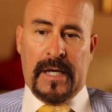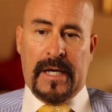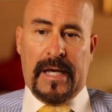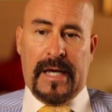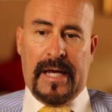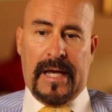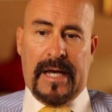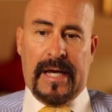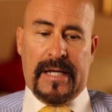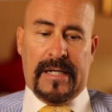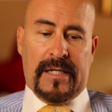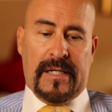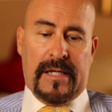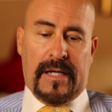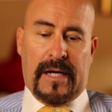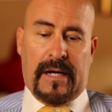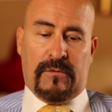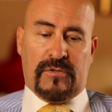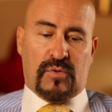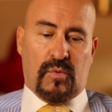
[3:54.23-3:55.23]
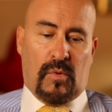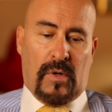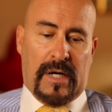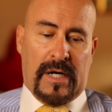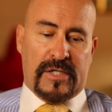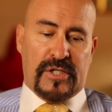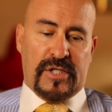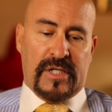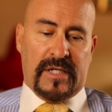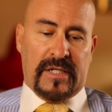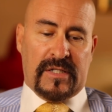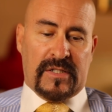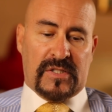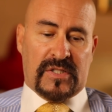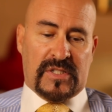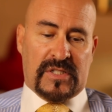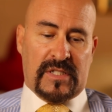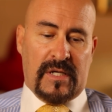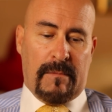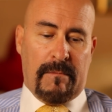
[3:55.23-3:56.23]
And I was watching
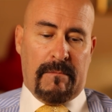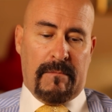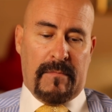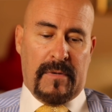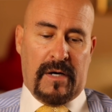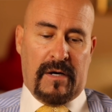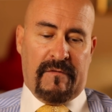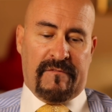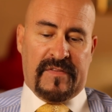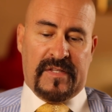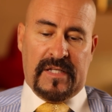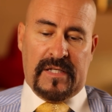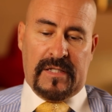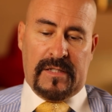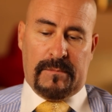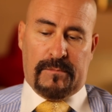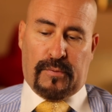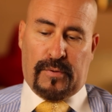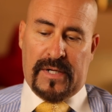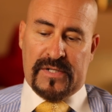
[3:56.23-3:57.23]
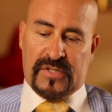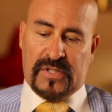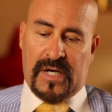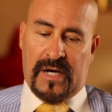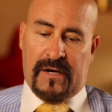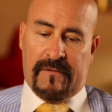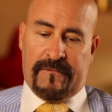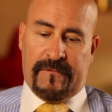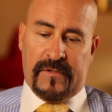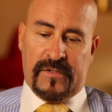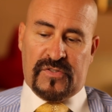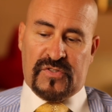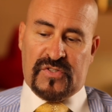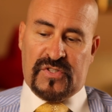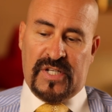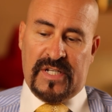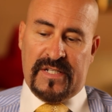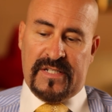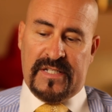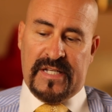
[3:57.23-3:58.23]
some of the press conference
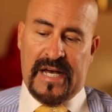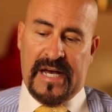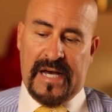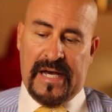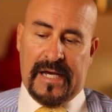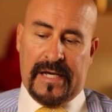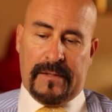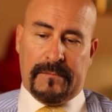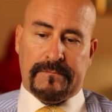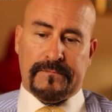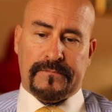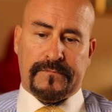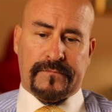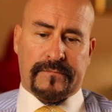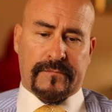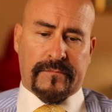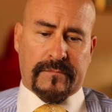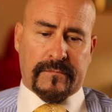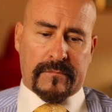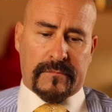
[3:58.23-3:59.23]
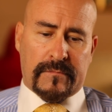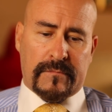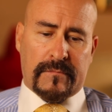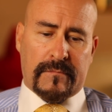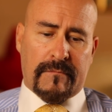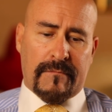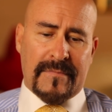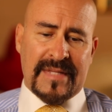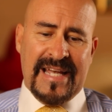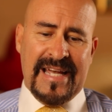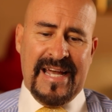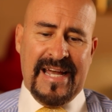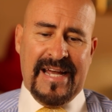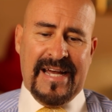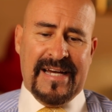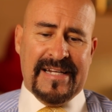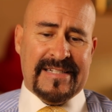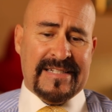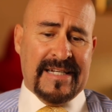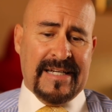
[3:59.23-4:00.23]
today, and